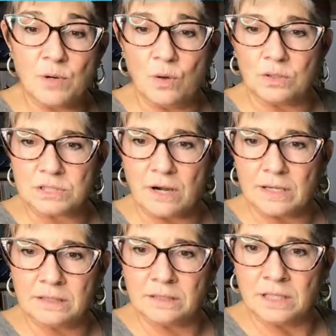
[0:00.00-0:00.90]
the pole,
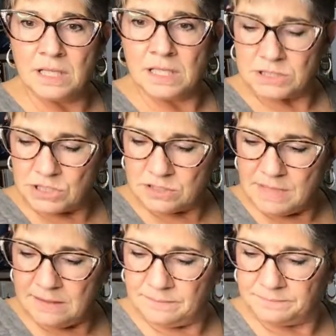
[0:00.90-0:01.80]
sorry. Excuse
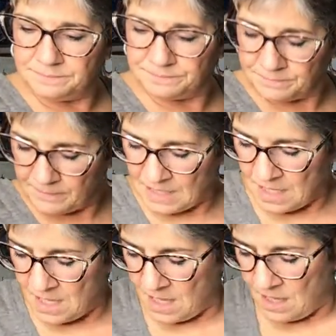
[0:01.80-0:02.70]
me.
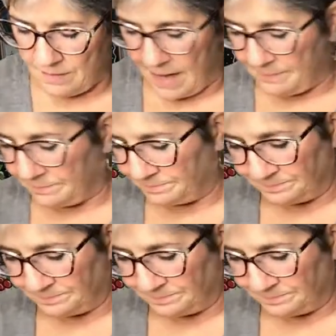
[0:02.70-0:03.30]
All right.